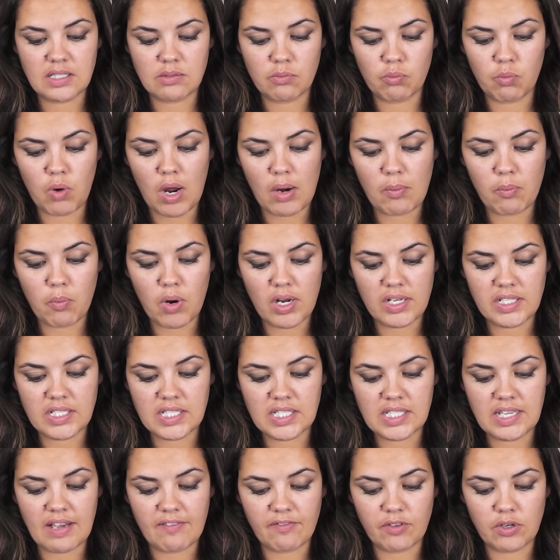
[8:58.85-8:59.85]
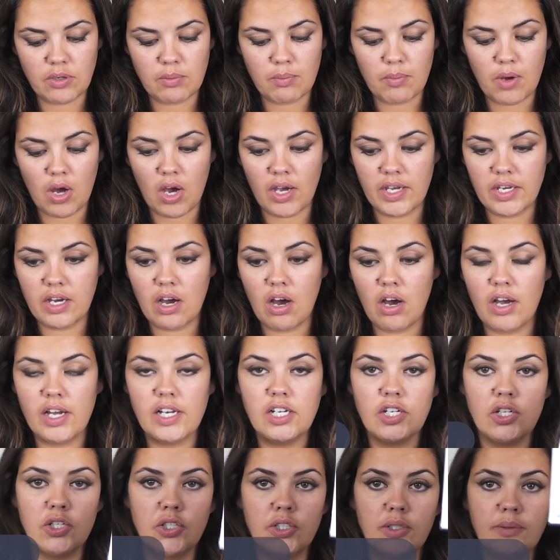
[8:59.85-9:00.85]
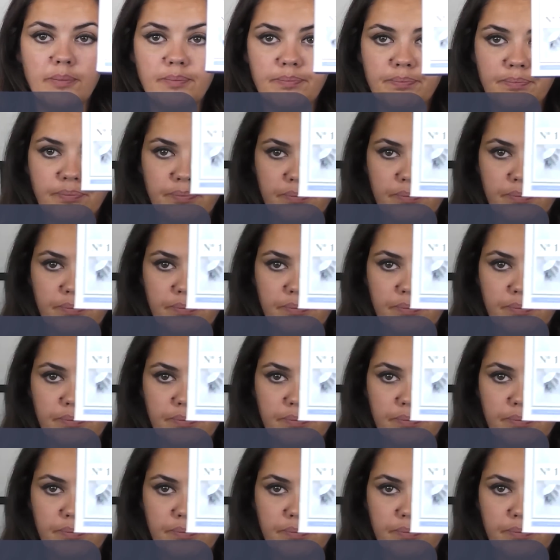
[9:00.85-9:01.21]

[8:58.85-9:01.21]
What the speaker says: 117 by EYELINER.